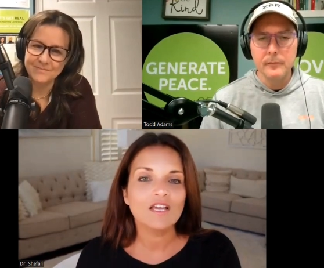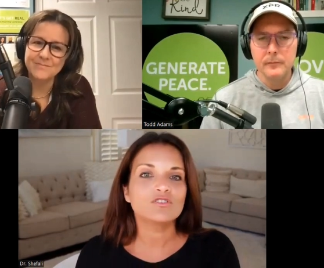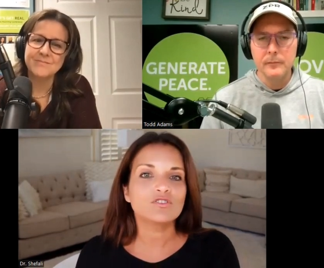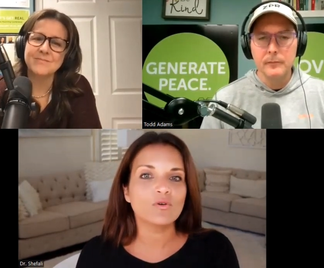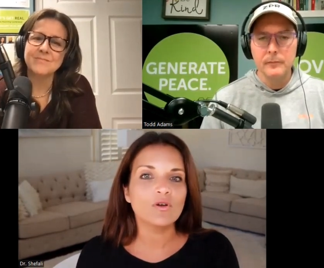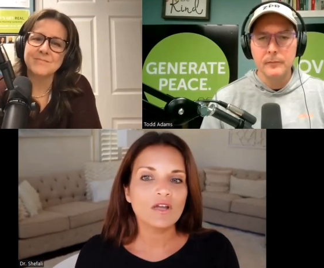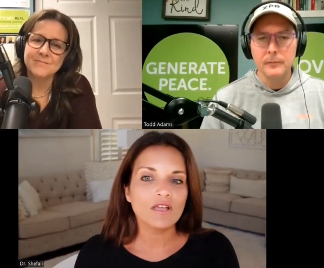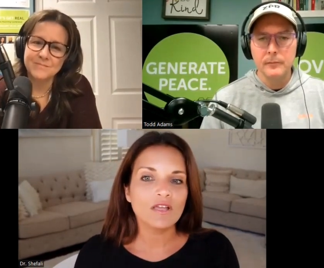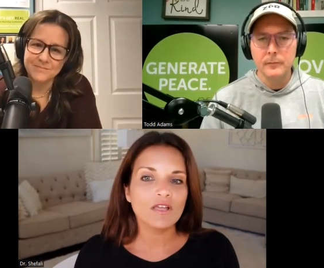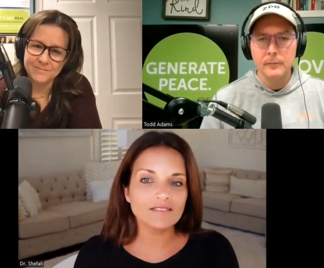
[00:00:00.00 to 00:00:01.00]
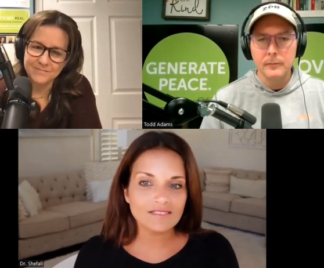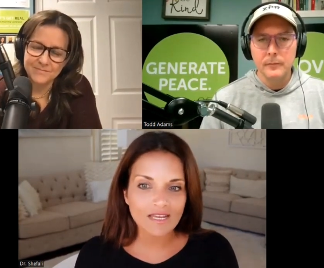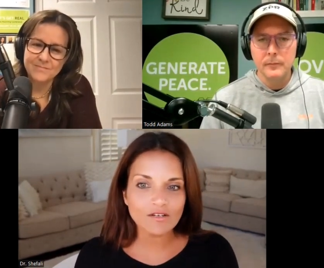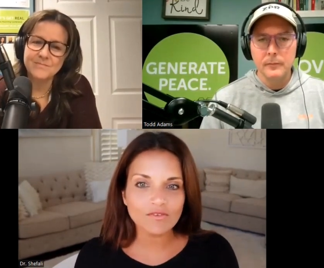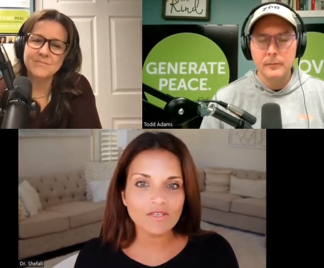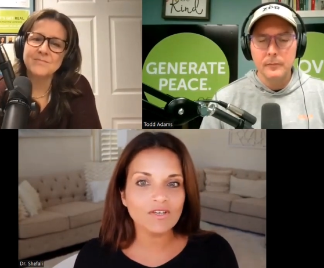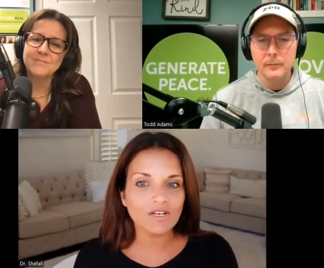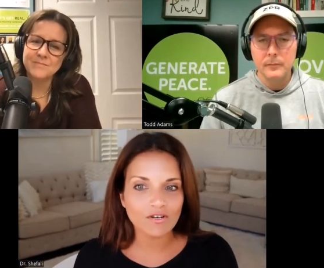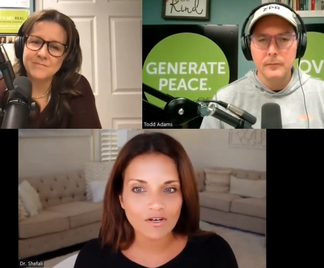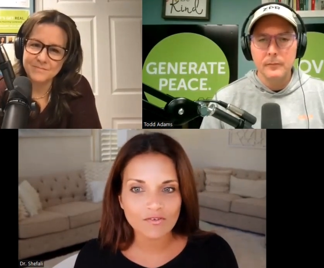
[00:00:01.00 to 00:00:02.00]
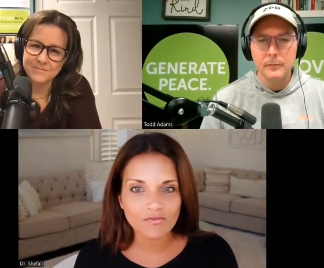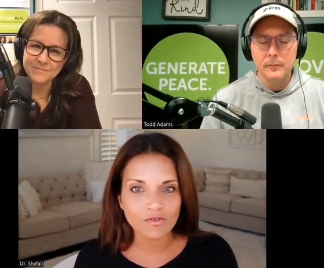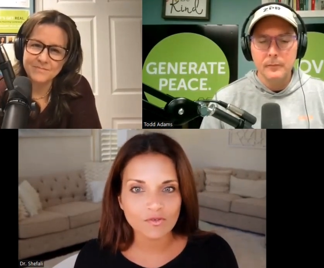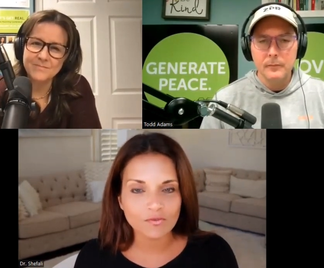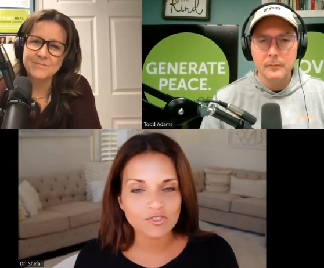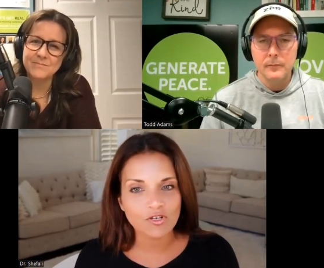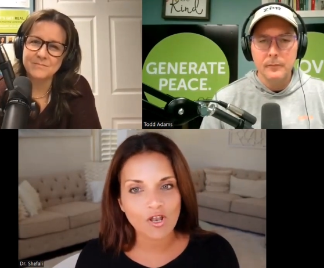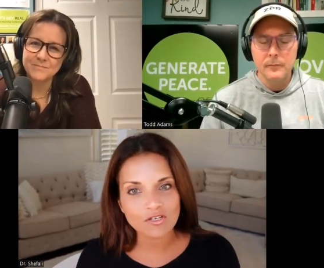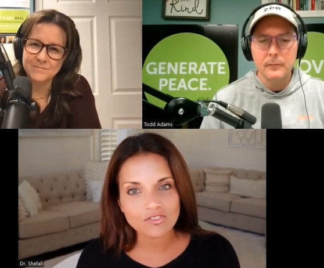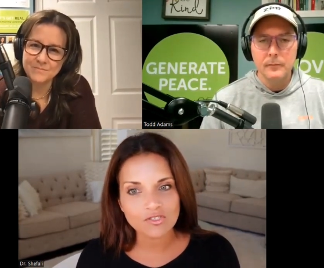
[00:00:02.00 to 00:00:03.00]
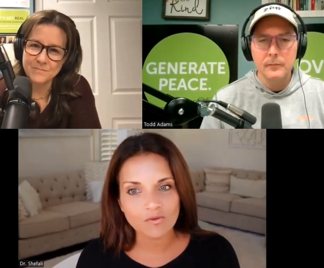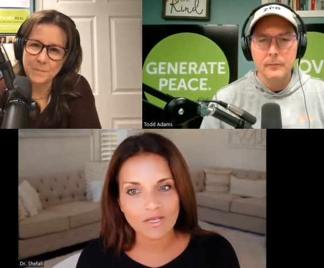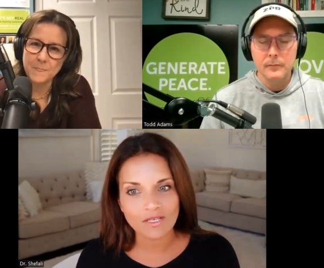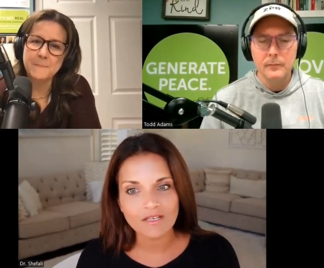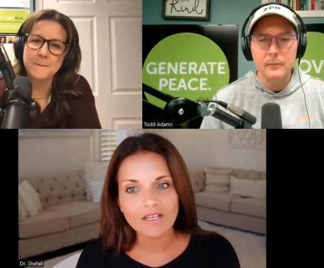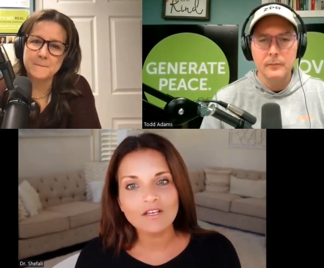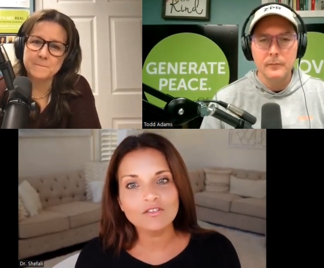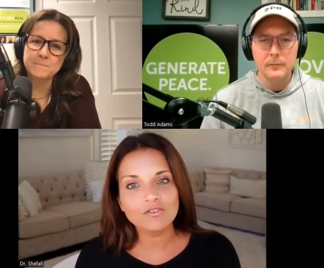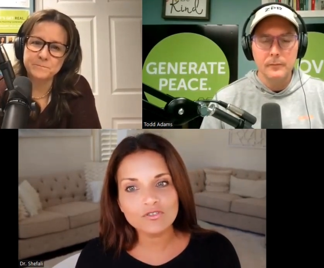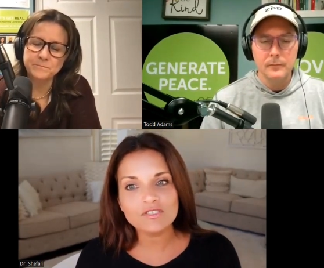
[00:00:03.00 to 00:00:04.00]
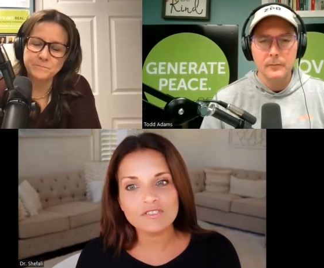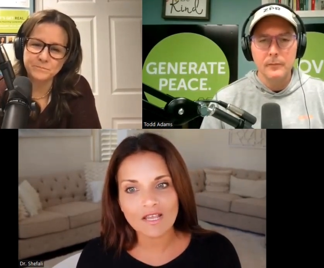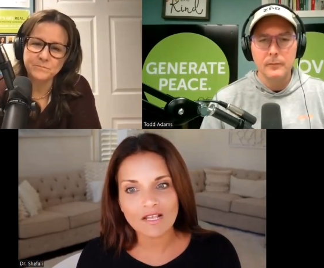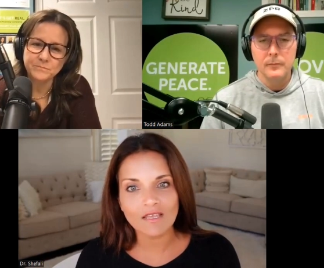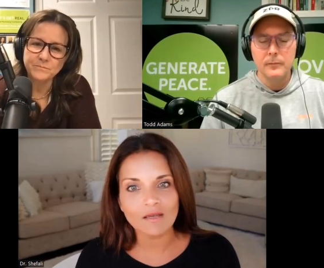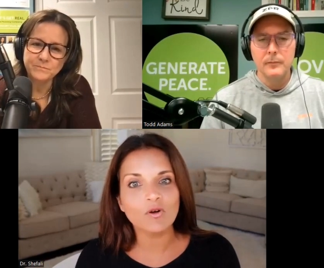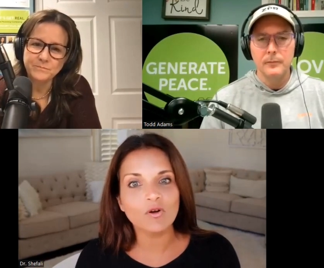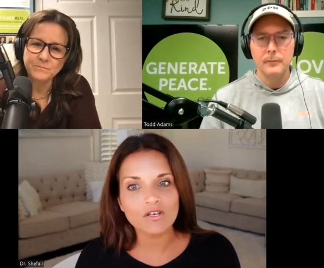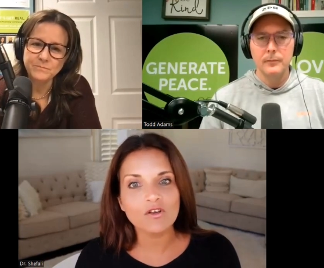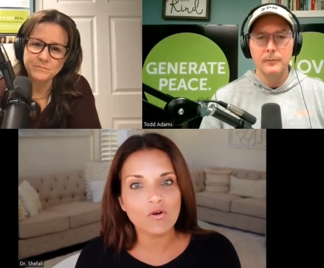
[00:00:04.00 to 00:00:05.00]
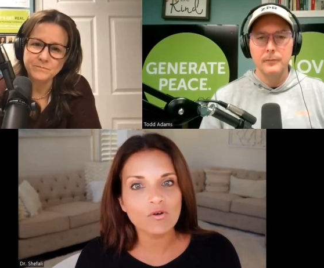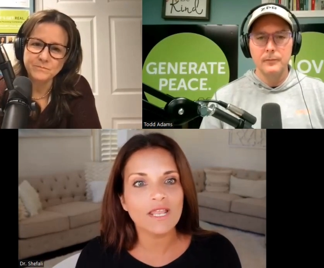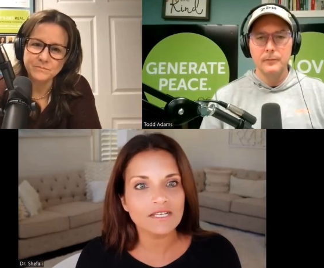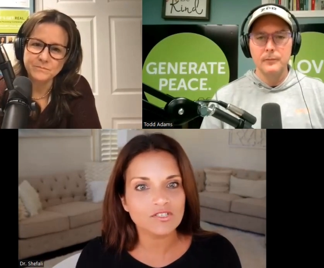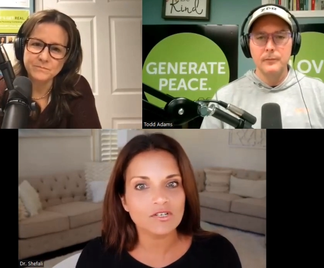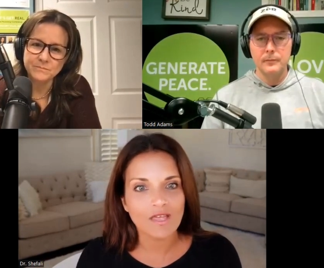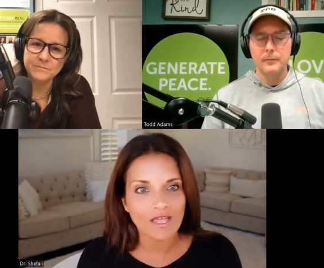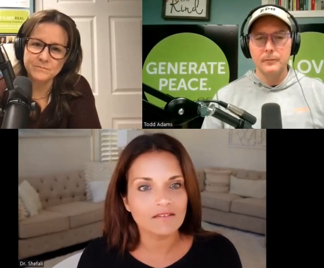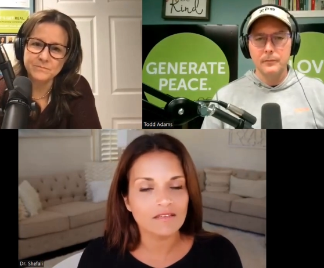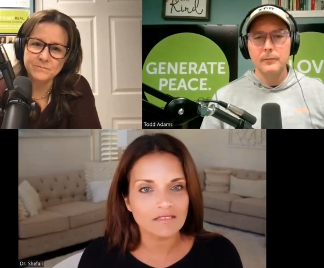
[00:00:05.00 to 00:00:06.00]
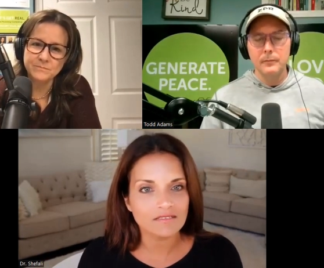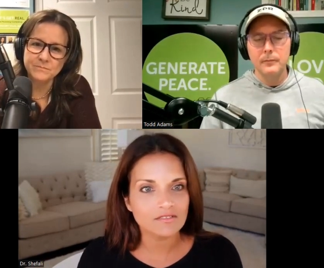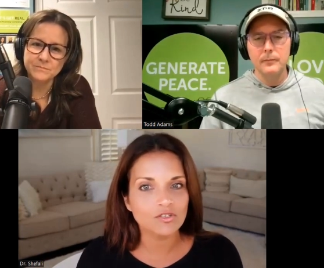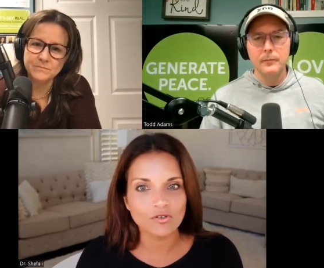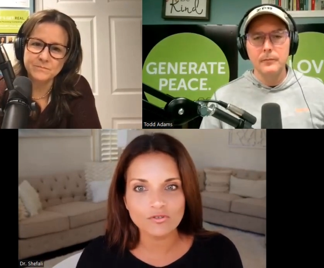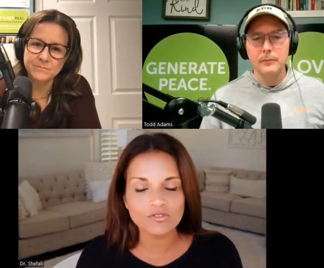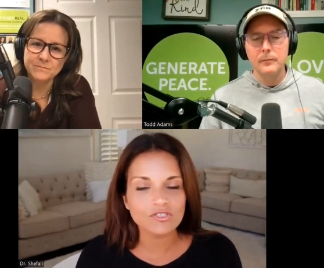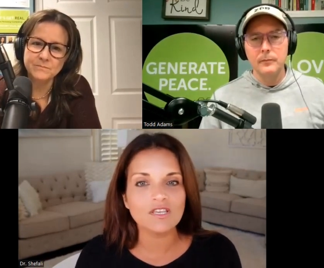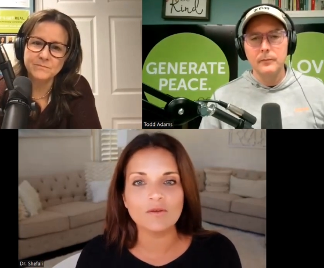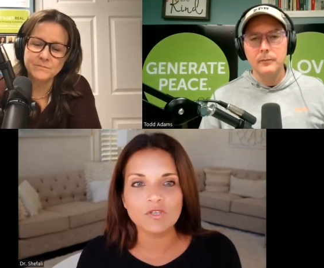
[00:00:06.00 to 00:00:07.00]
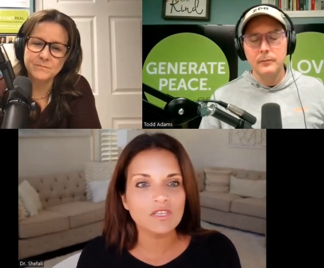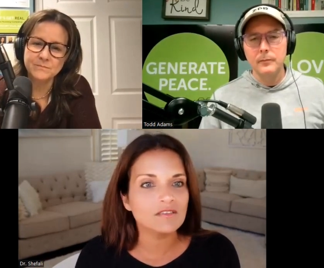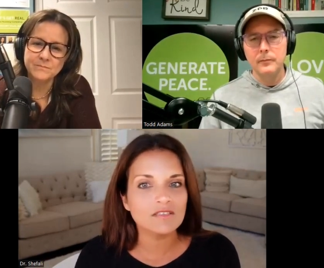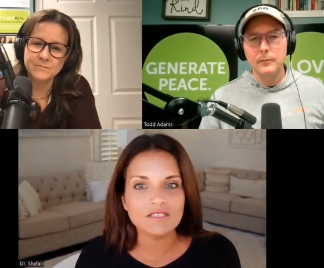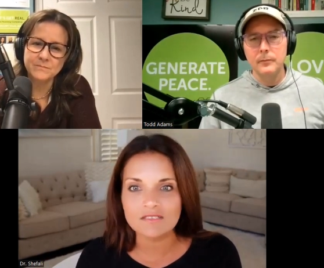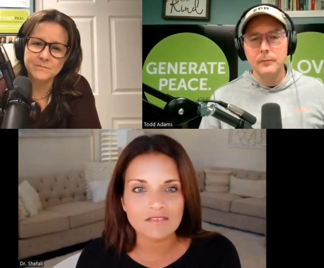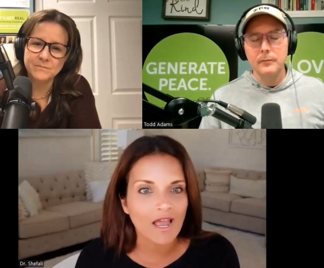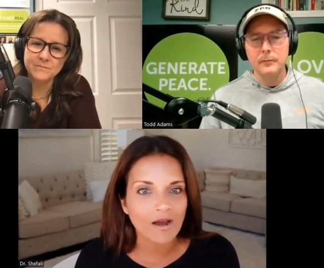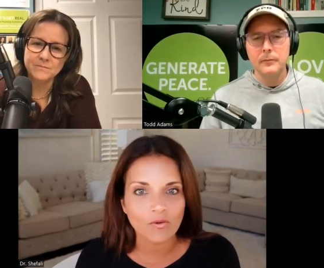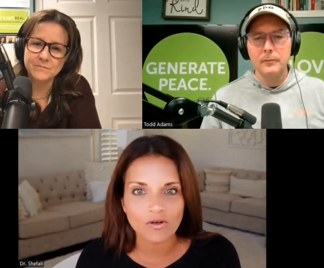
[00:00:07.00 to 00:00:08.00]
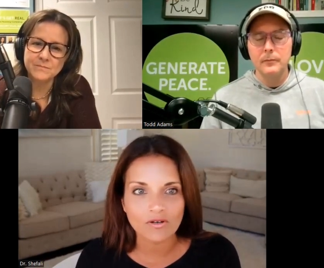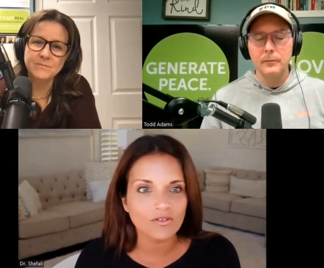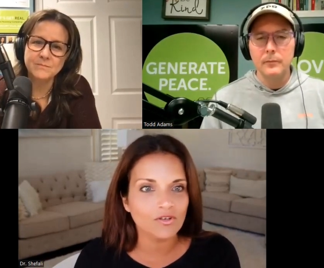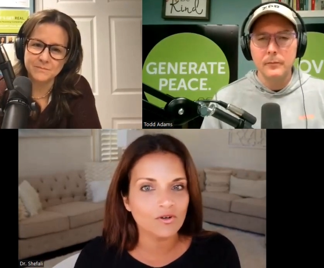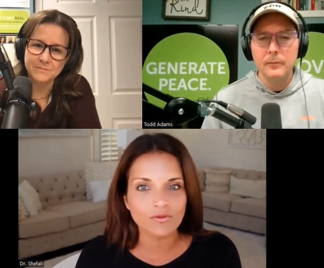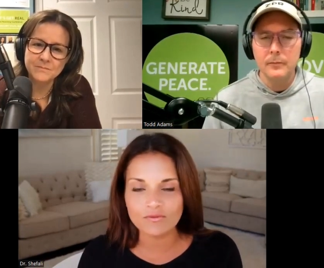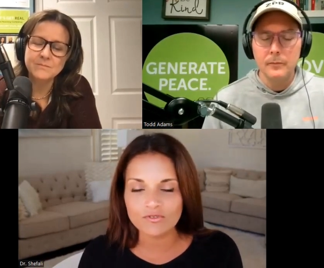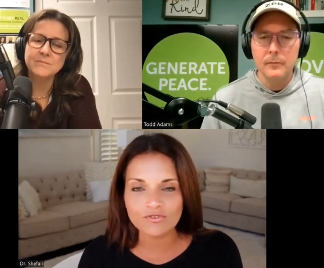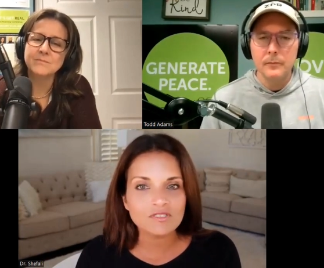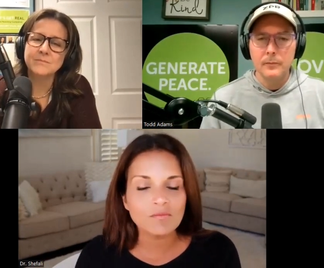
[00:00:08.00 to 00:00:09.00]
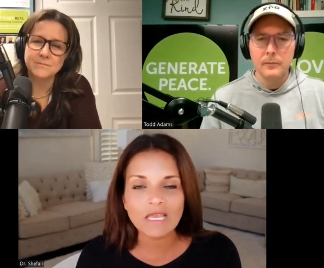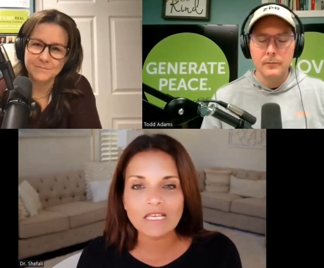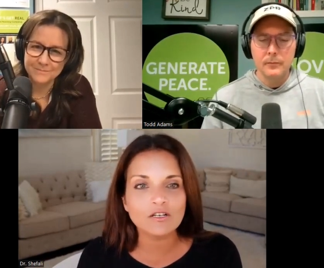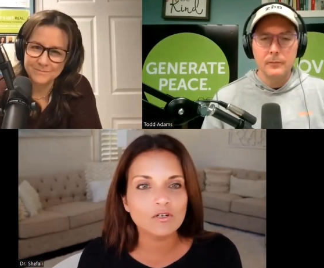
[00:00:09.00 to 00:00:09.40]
Speaker 1: so in, instead of giving a curfew which locks you in you just tell them okay no later than this you know you just say within this hour you know just make it